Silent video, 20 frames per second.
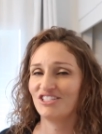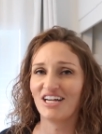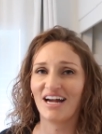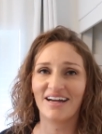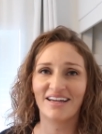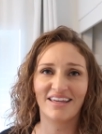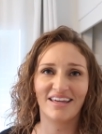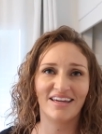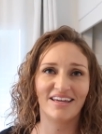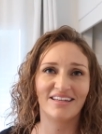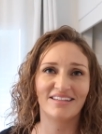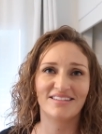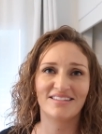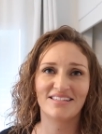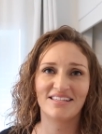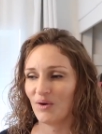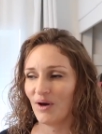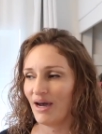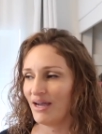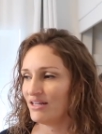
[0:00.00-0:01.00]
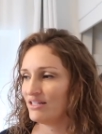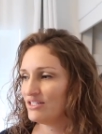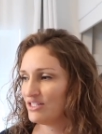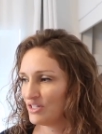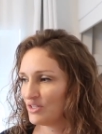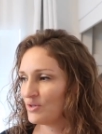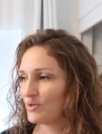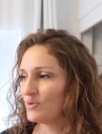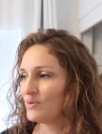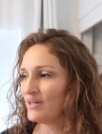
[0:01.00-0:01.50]
jackets. So I
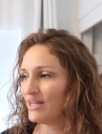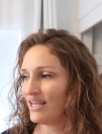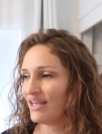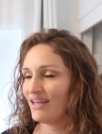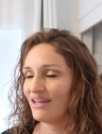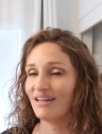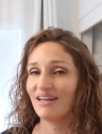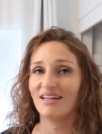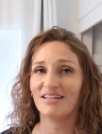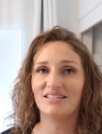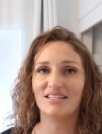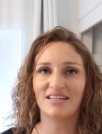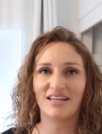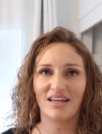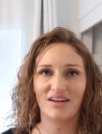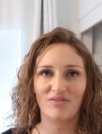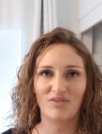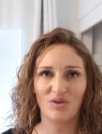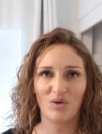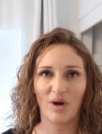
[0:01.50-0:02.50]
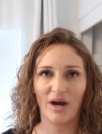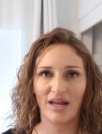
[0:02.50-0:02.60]
do need to get a few